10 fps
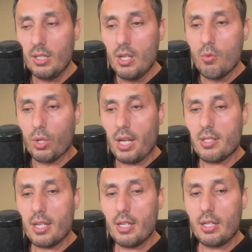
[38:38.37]
When I
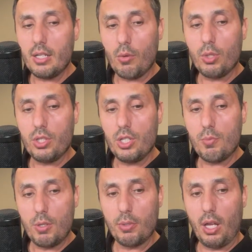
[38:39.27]
say, we teach
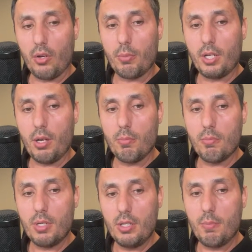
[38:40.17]
people how to
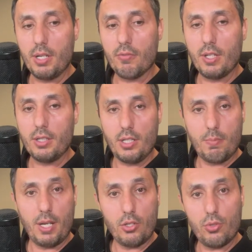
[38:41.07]
become independent freight
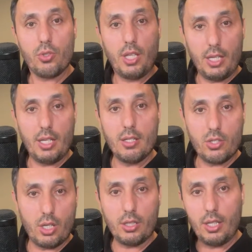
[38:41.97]
dispatchers so they can
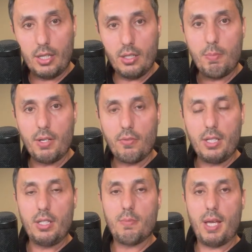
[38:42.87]
start their independent freight
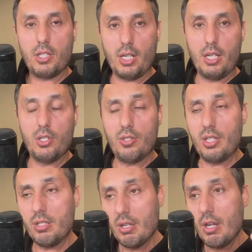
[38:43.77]
dispatching
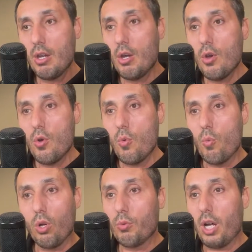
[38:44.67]
agencies,
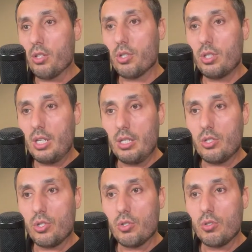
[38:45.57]
well, we also
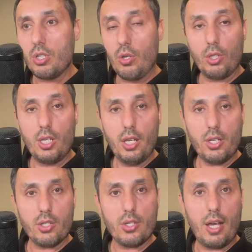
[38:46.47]
teach,
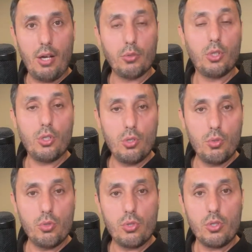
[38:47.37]
carriers how to
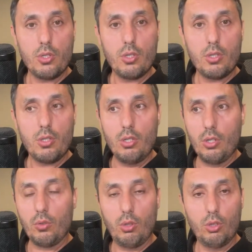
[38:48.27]
use
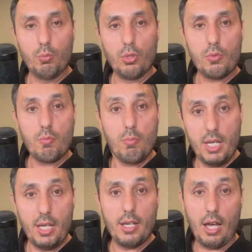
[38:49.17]
load board,
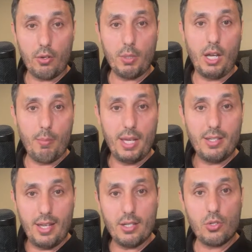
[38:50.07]
meaning how to become a
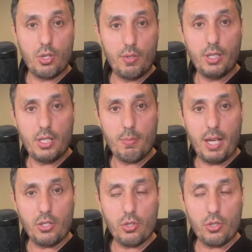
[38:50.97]
data-driven dispatcher.